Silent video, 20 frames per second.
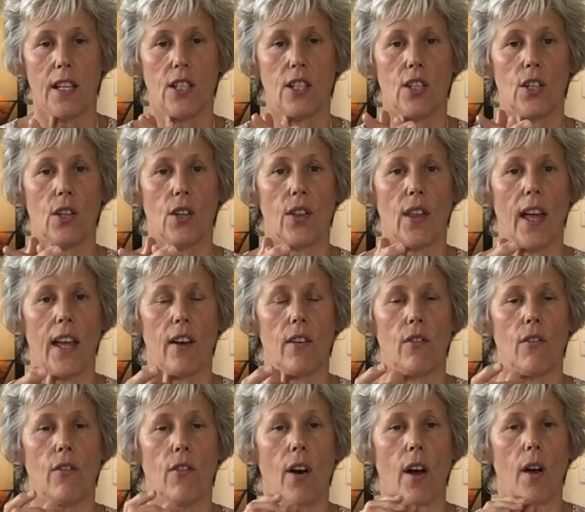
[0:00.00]
to
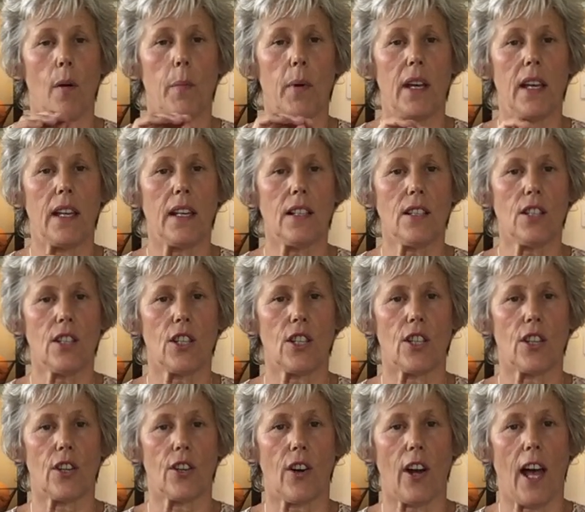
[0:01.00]
then rub into
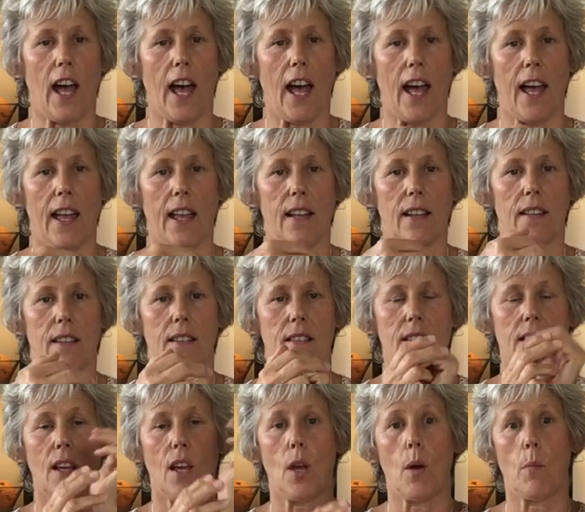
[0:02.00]
your
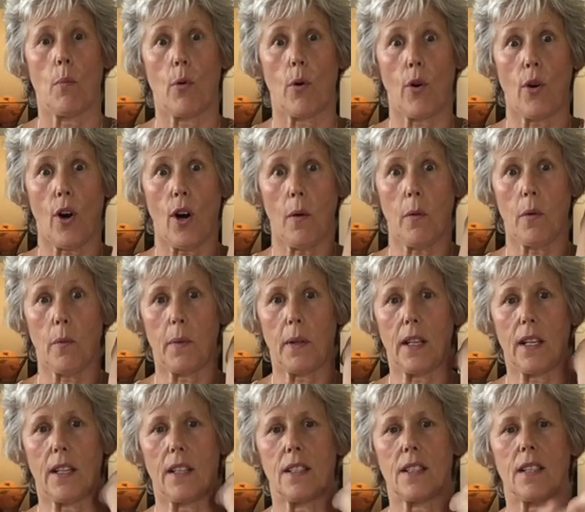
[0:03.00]
hands,
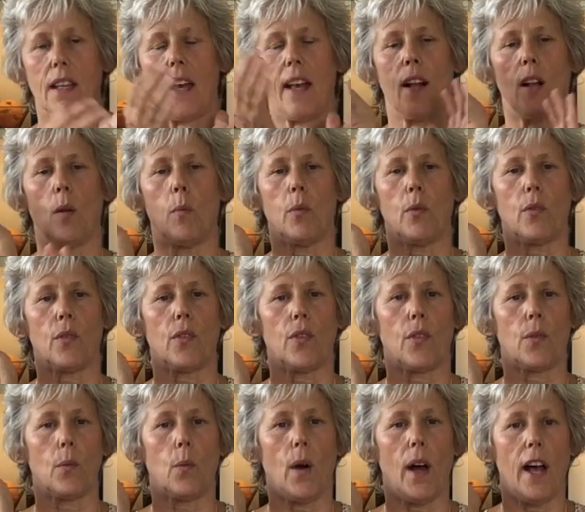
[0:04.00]
probably into elbows
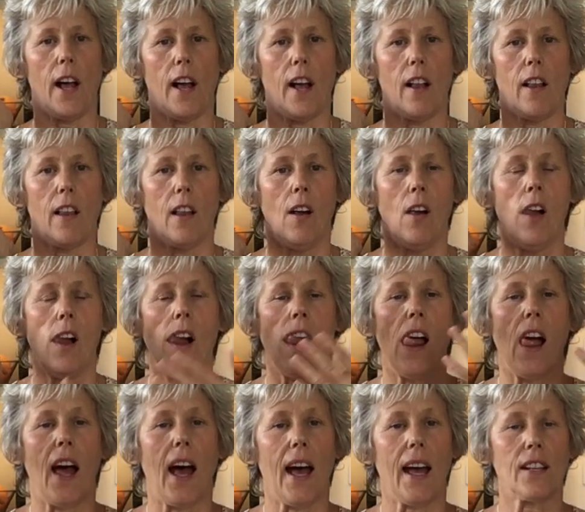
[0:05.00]
as well,
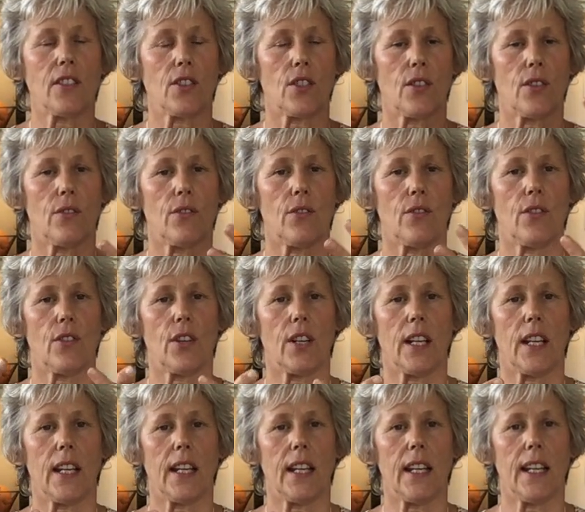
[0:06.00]
and to
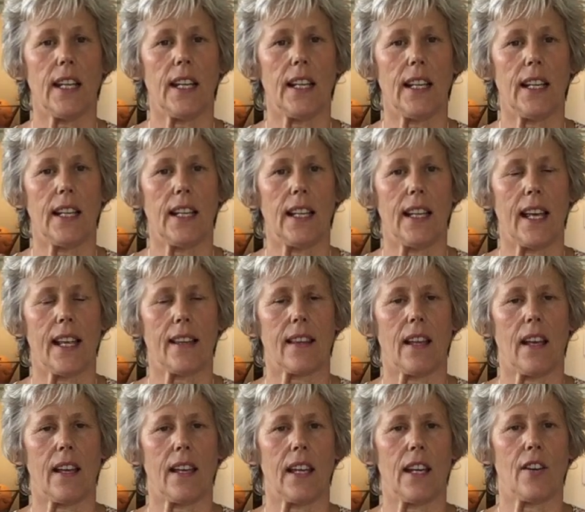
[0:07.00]
really let
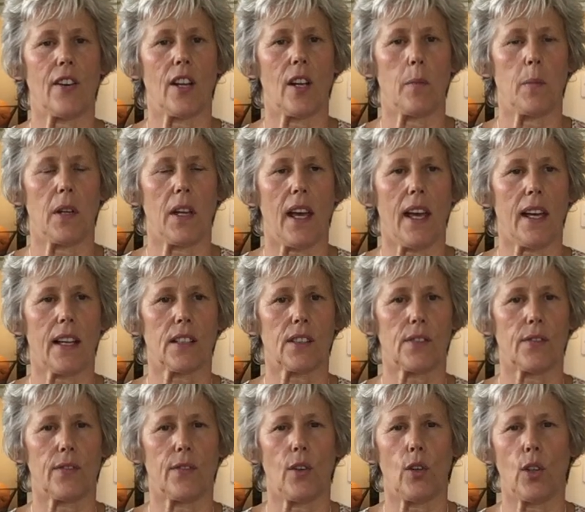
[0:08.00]
that area be
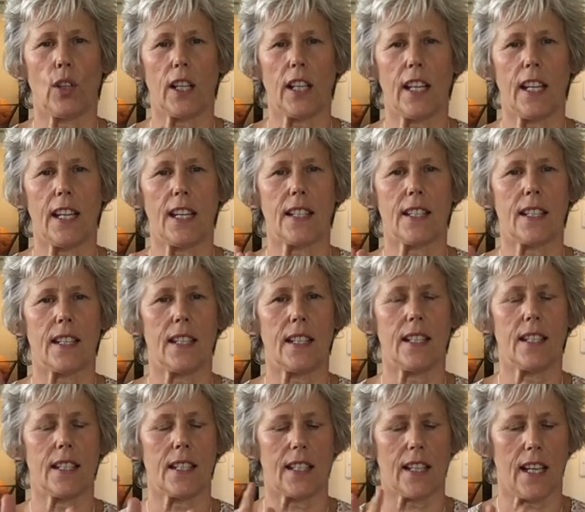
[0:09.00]

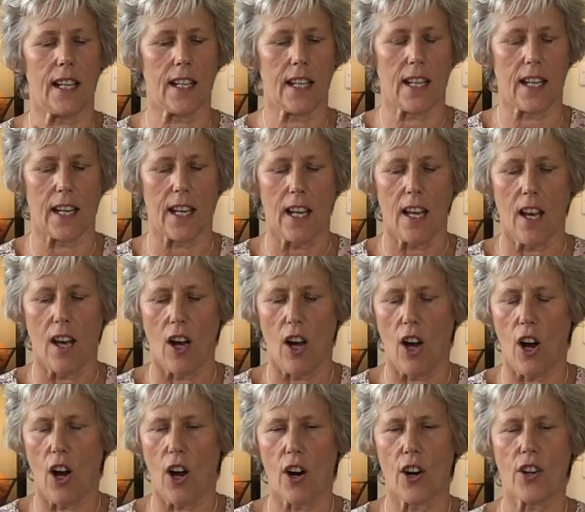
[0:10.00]
exfoliated, and any
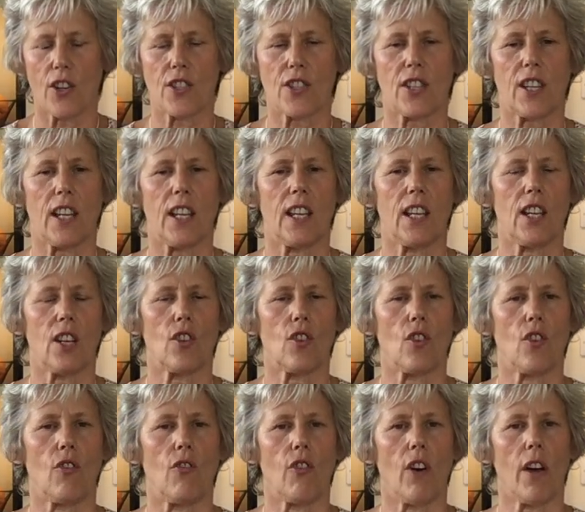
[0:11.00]
hard skin
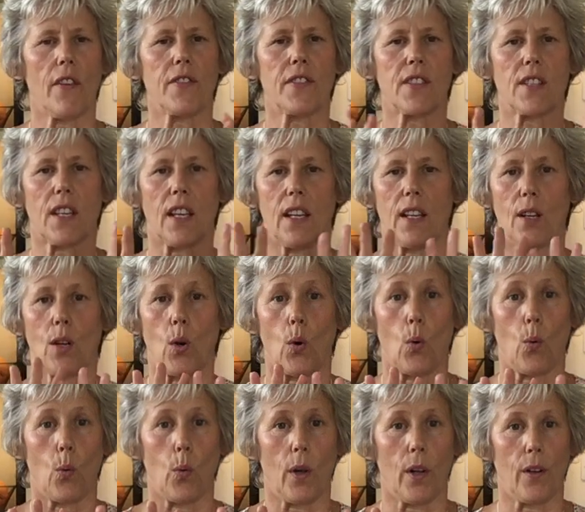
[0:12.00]
or rough skin
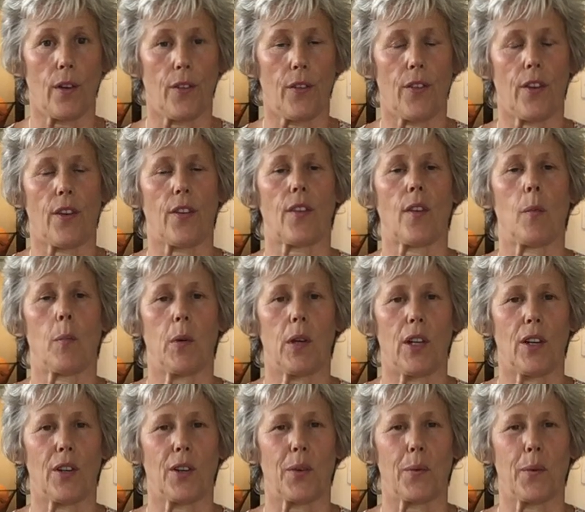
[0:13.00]
will
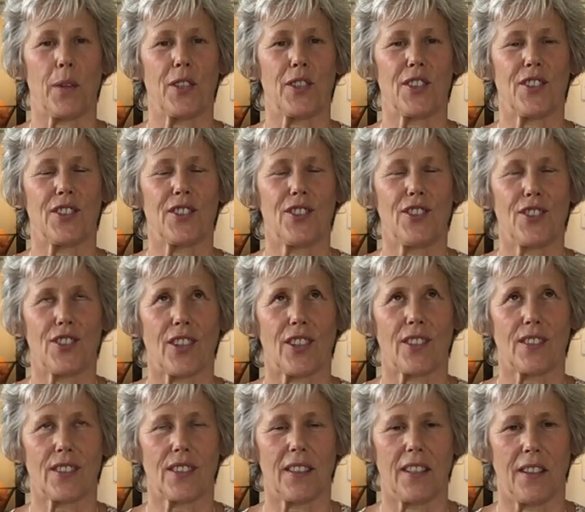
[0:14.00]
disappear, which is
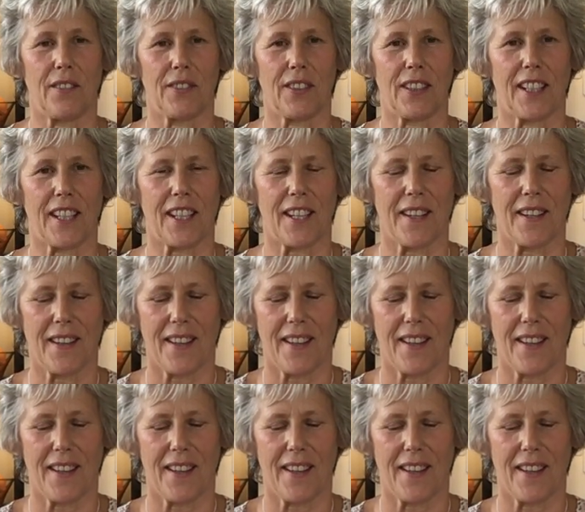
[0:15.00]
just lovely.